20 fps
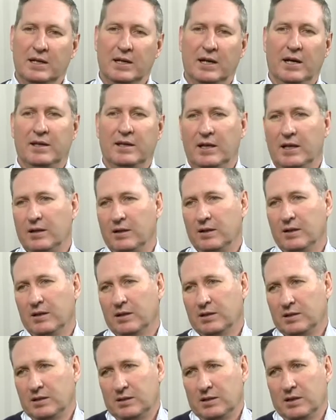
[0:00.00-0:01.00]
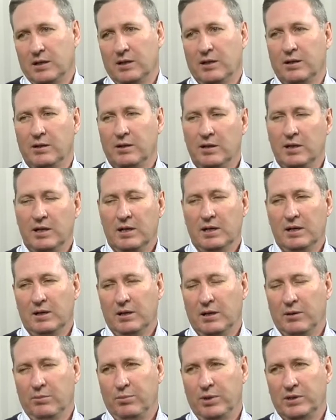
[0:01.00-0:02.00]
and then this uh,
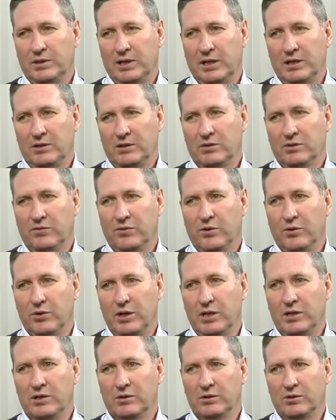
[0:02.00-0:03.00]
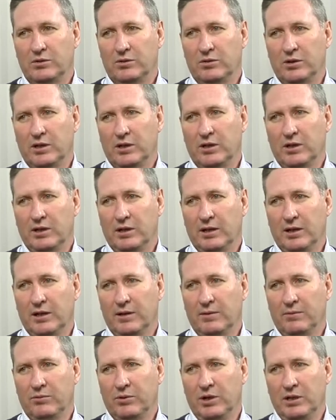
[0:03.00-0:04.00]
potential for regional uh,
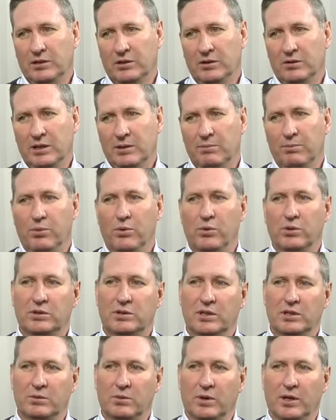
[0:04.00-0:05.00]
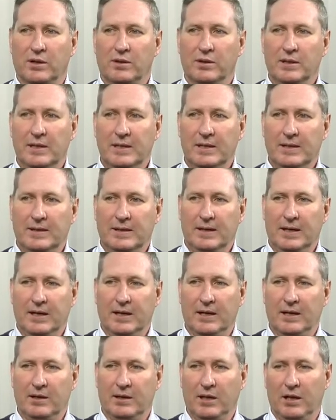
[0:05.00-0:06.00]
uh, regional imports as well
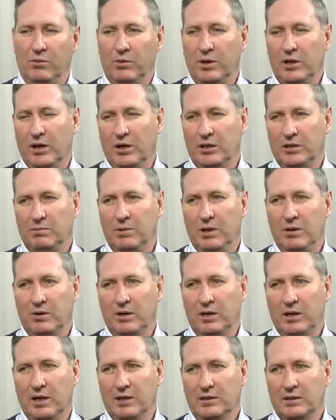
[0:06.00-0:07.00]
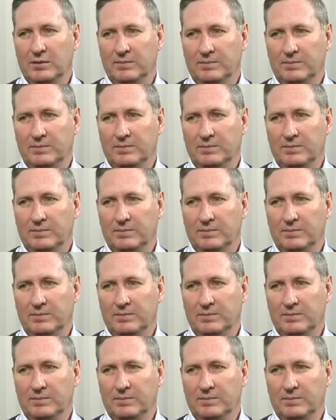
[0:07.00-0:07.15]
uh, that we're going to be looking at.